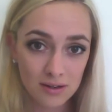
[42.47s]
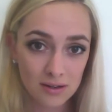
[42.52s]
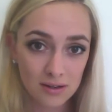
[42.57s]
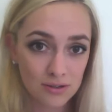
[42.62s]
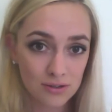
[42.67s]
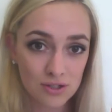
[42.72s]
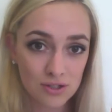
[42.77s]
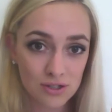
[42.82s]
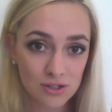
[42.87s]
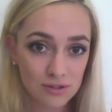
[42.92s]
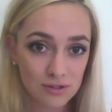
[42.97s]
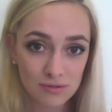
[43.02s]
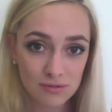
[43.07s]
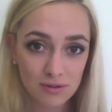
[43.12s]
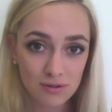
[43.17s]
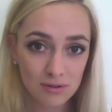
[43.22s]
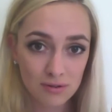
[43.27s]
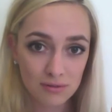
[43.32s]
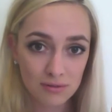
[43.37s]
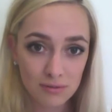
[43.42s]
He was just
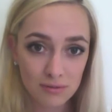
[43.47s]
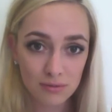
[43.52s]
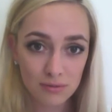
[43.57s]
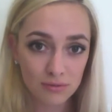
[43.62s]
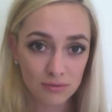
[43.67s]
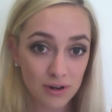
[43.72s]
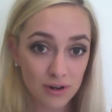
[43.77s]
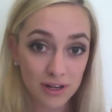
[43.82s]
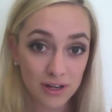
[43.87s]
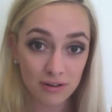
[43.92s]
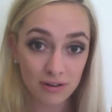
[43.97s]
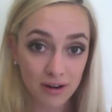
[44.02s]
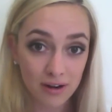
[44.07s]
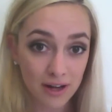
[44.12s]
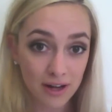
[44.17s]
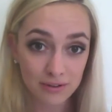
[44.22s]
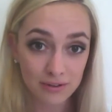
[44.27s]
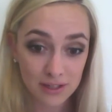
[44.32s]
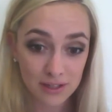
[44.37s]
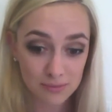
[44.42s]
running
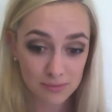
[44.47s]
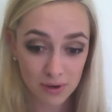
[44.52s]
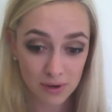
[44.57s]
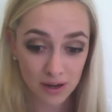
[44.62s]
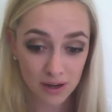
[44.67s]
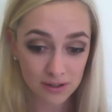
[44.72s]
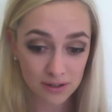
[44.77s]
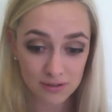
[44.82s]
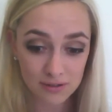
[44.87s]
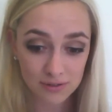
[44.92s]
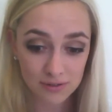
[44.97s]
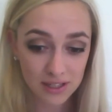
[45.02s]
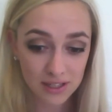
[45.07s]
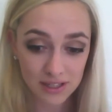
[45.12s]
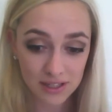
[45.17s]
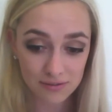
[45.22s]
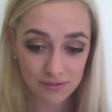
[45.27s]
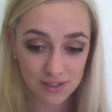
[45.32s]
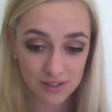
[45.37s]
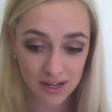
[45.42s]
around these piles of
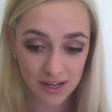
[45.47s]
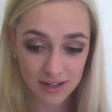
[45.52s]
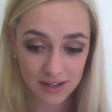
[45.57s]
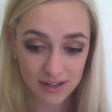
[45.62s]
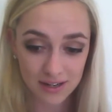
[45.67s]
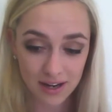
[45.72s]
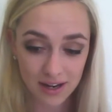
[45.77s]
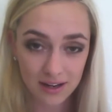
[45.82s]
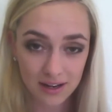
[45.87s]
leaves, and